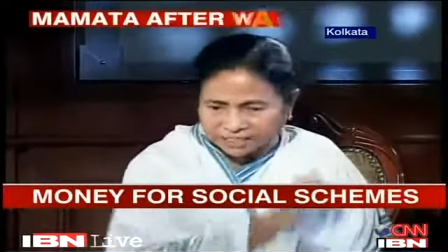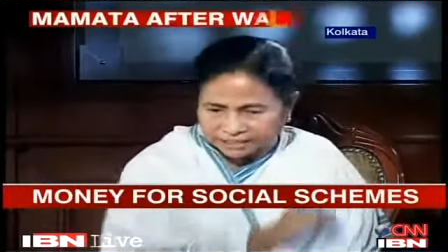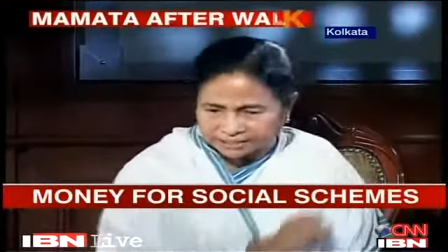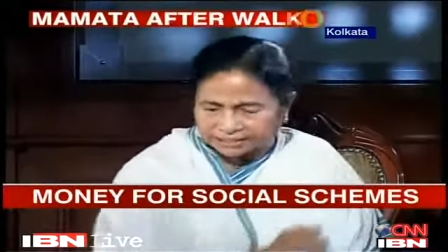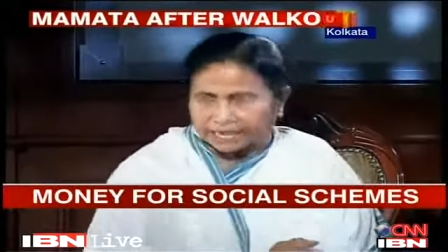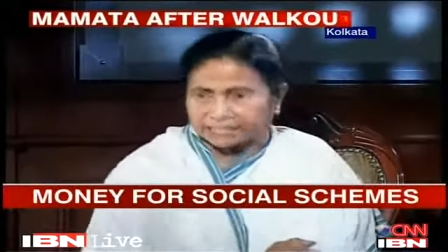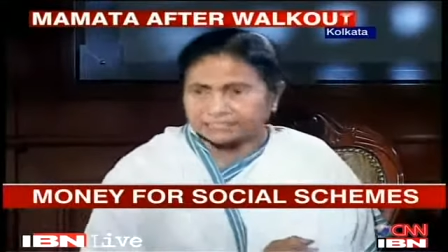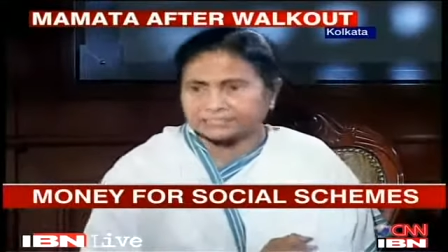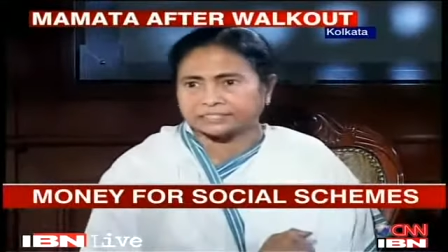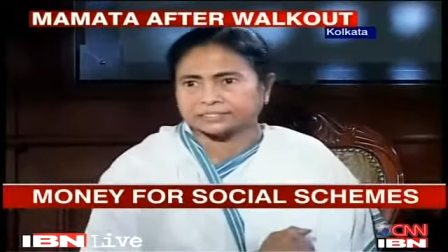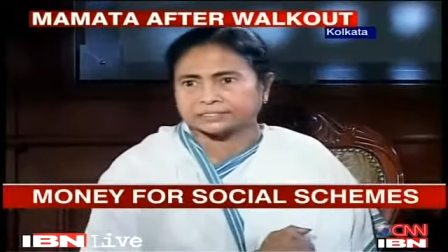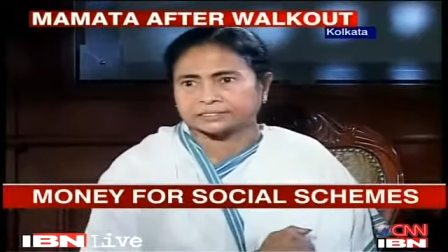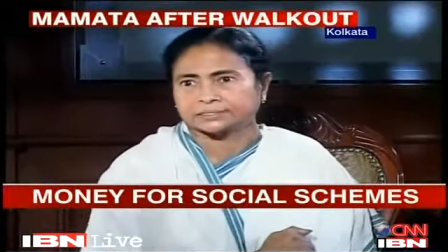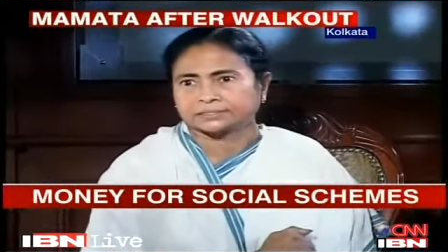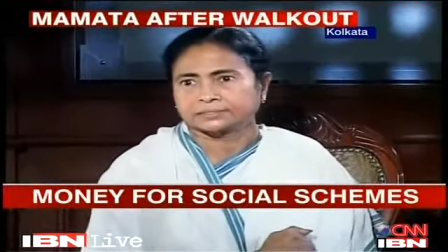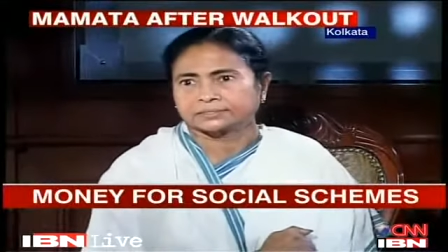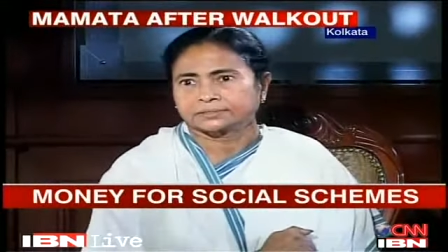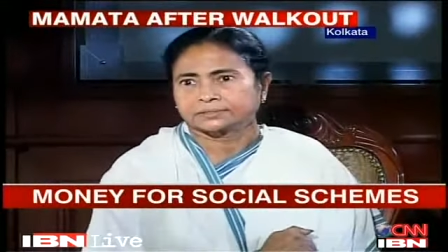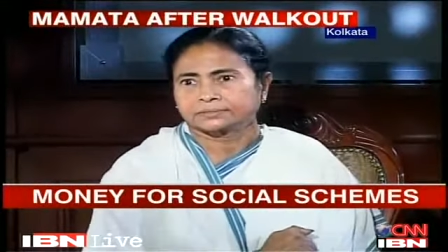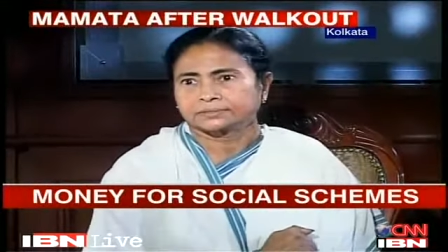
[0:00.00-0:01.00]
state taxes.
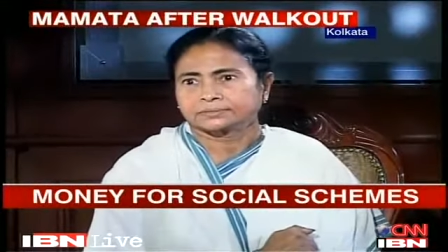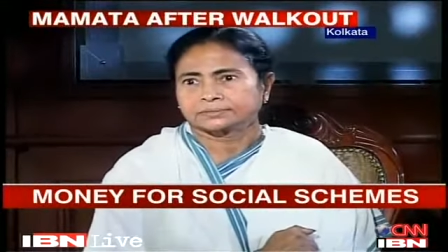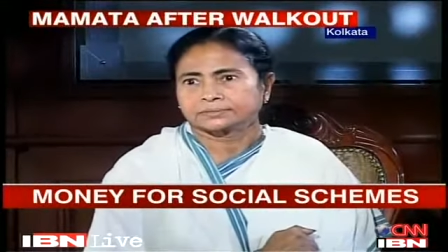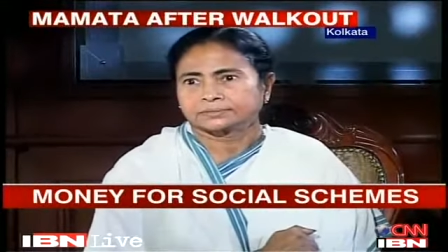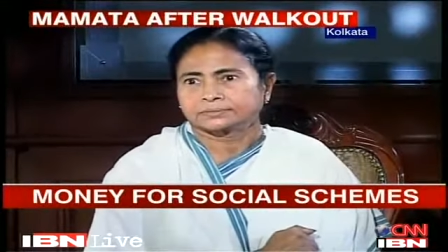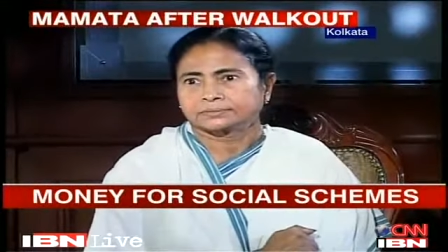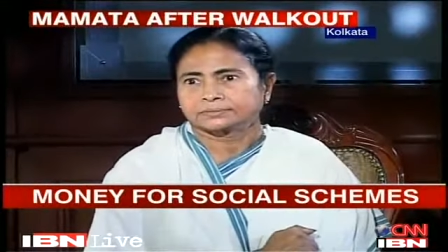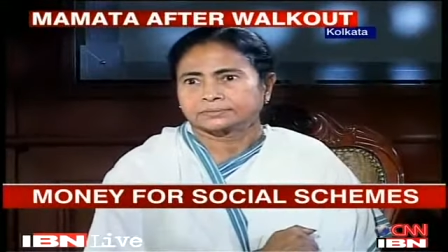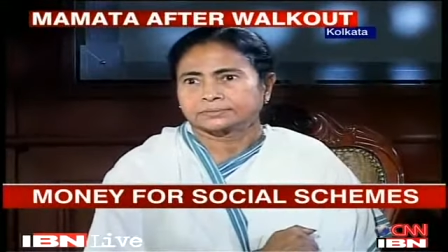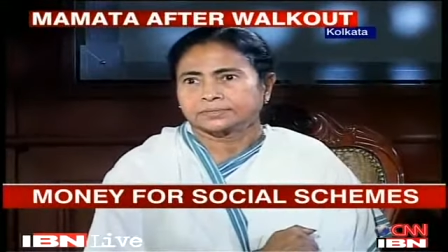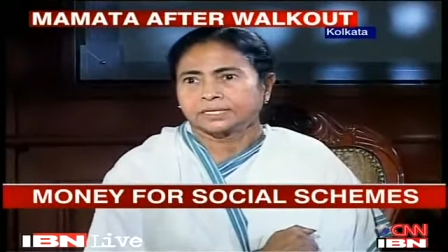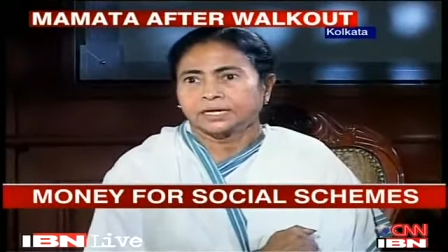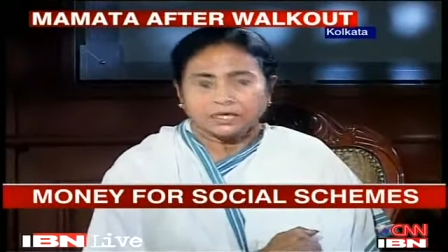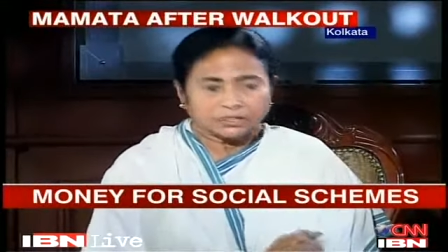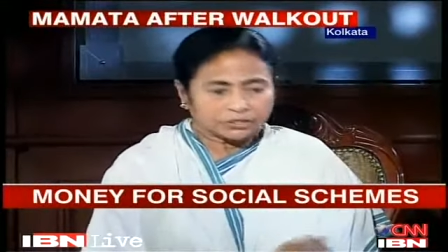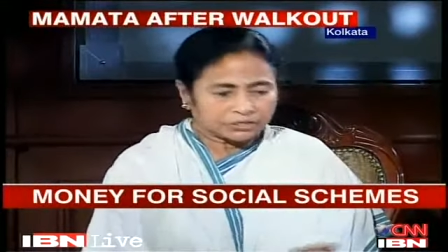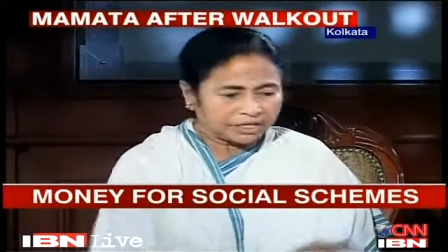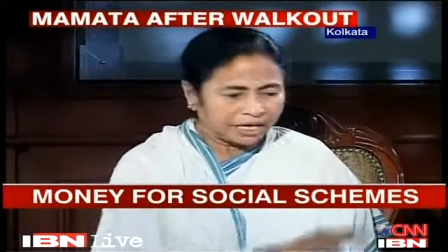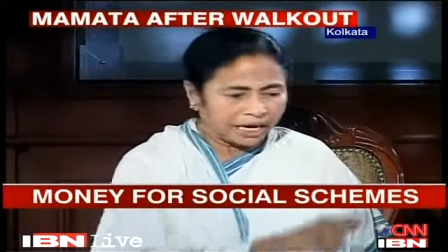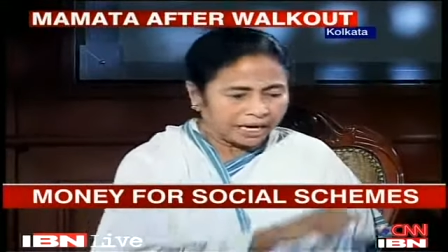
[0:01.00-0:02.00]

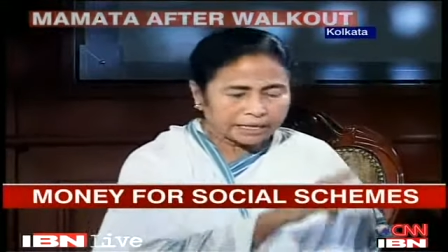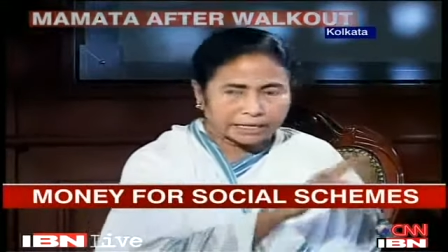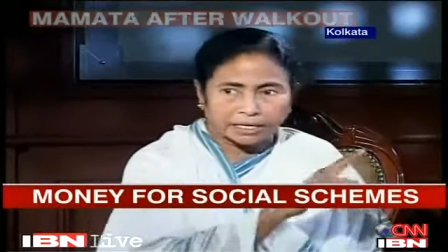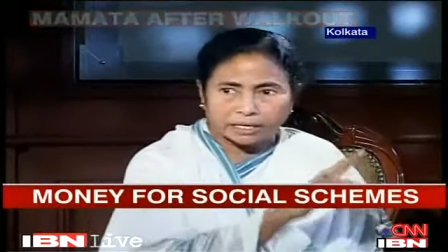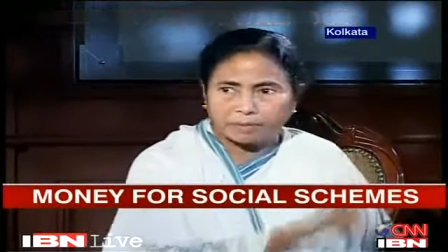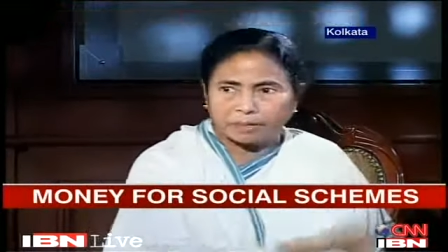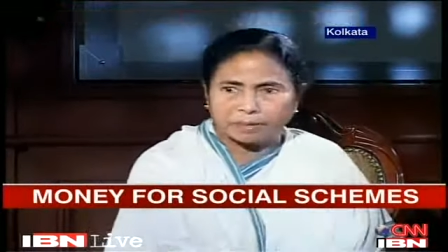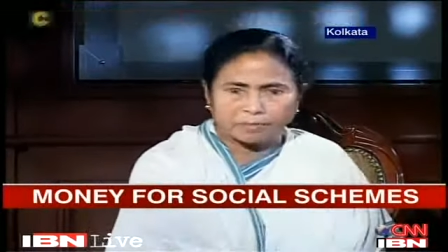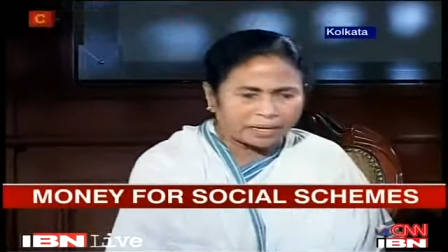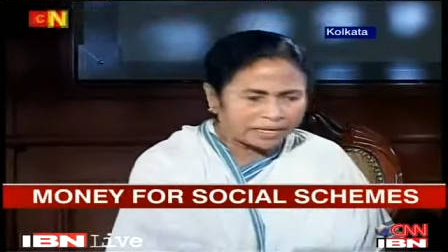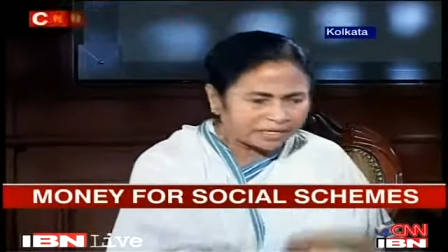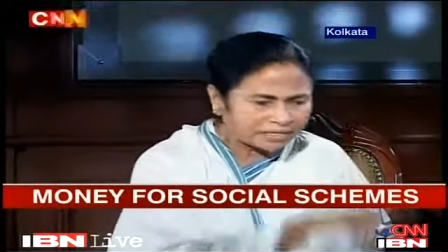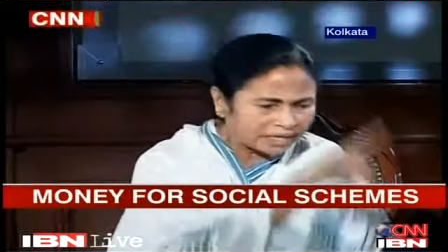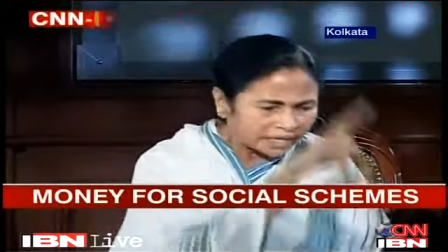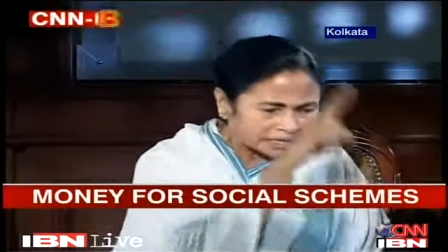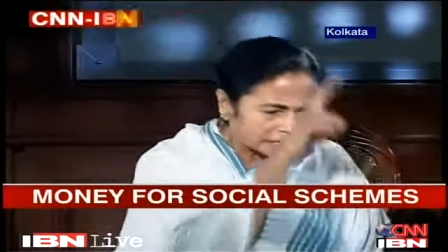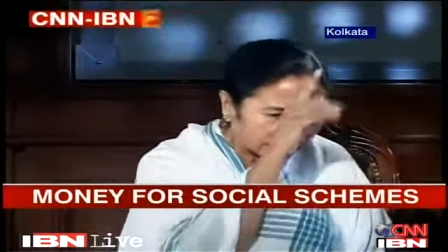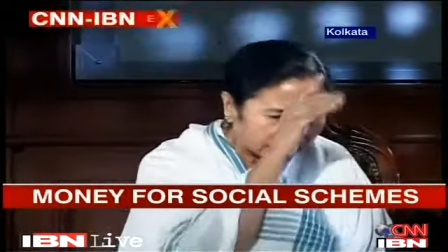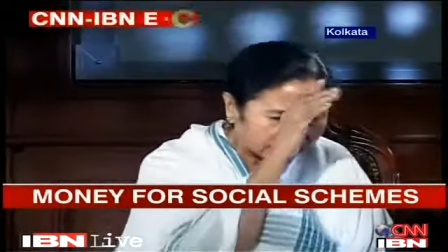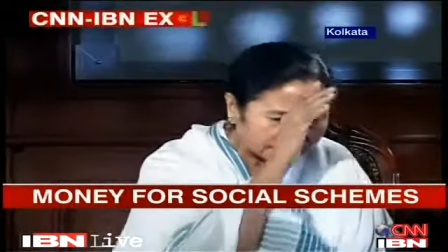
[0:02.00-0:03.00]
They are giving money, they
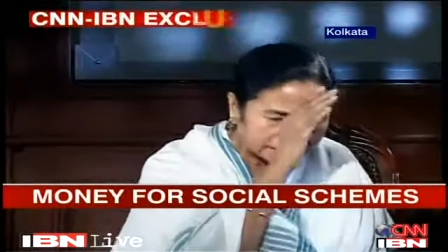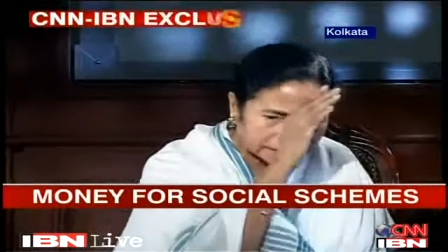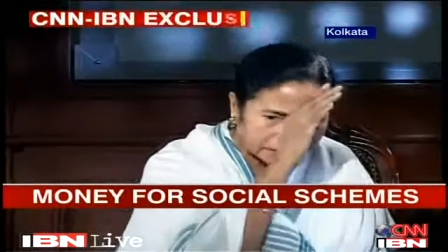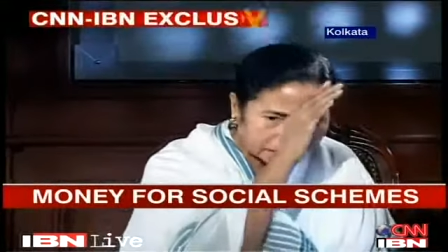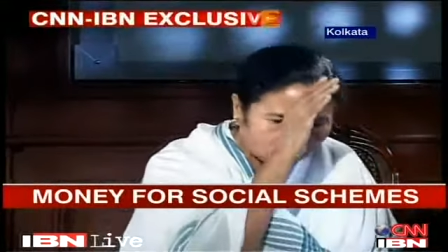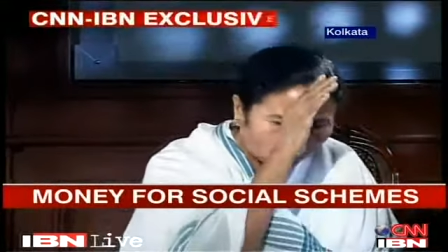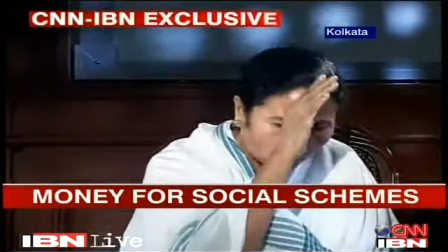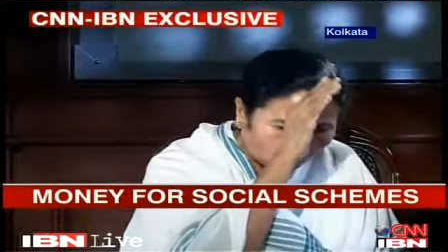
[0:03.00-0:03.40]
are collecting